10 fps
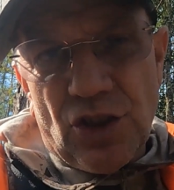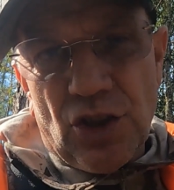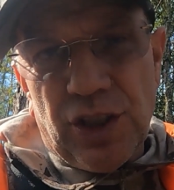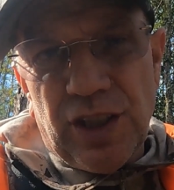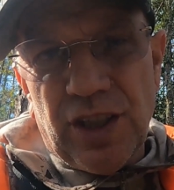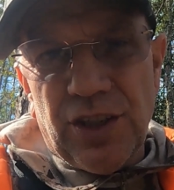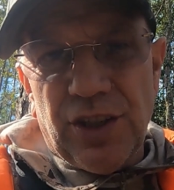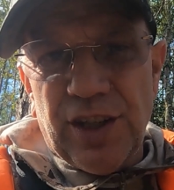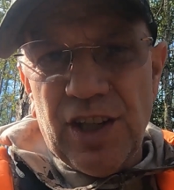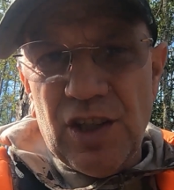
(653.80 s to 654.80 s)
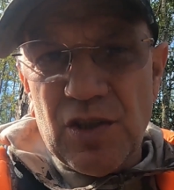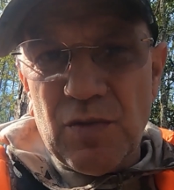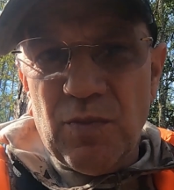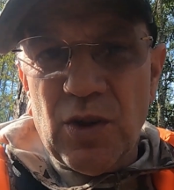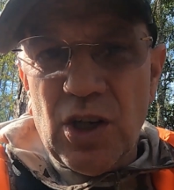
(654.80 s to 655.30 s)
a turkey hunter and he's
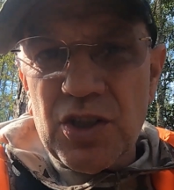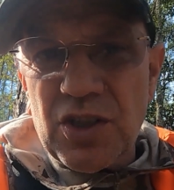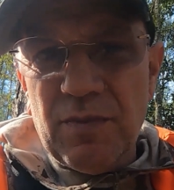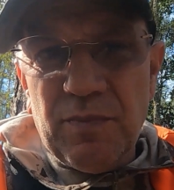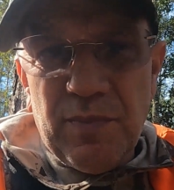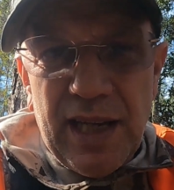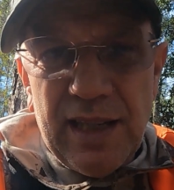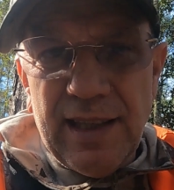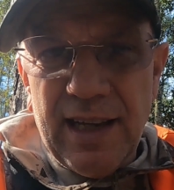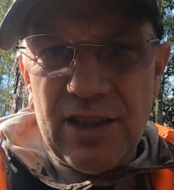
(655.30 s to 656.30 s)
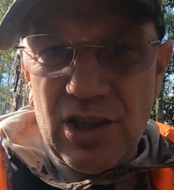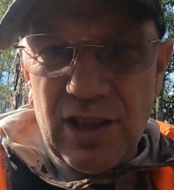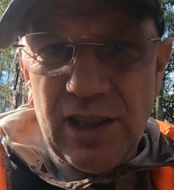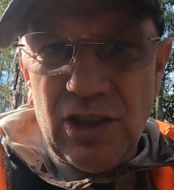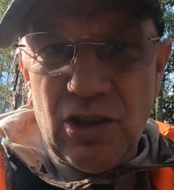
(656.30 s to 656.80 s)
custom made that
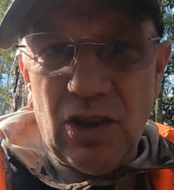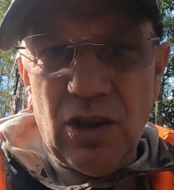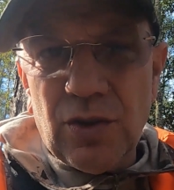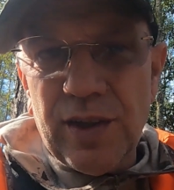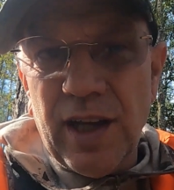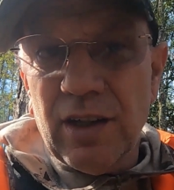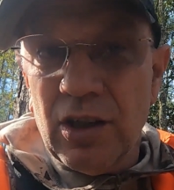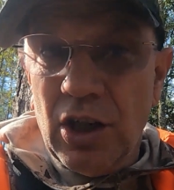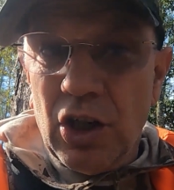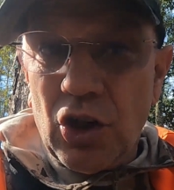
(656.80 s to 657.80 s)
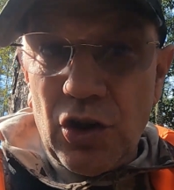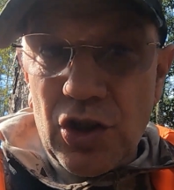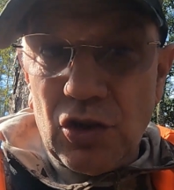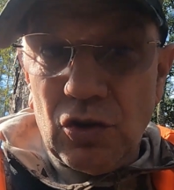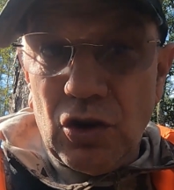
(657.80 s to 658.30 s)
slate call or that
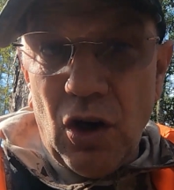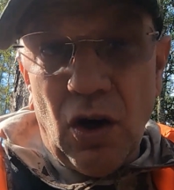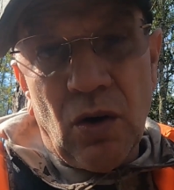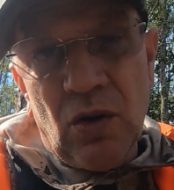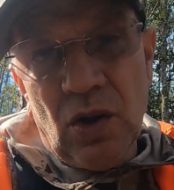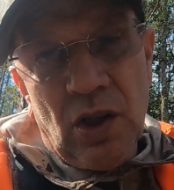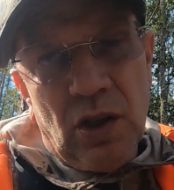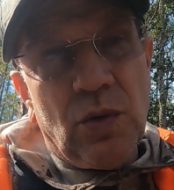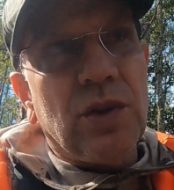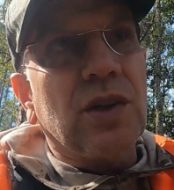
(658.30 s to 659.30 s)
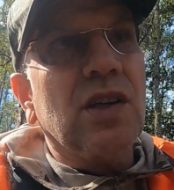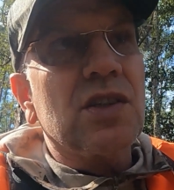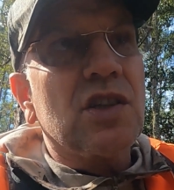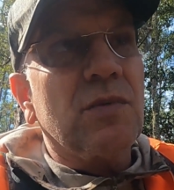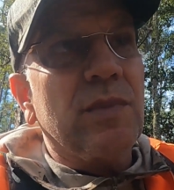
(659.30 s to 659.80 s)
crystal call with a
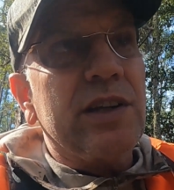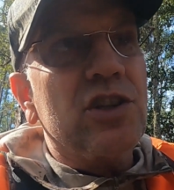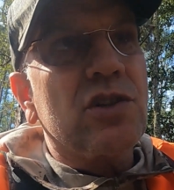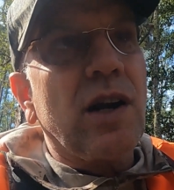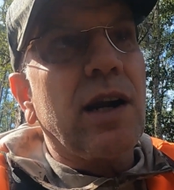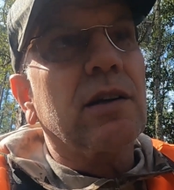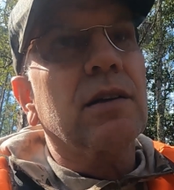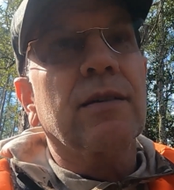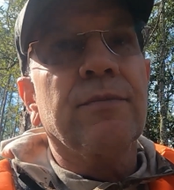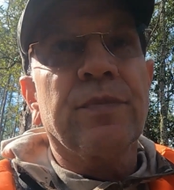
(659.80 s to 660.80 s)
custom made striker,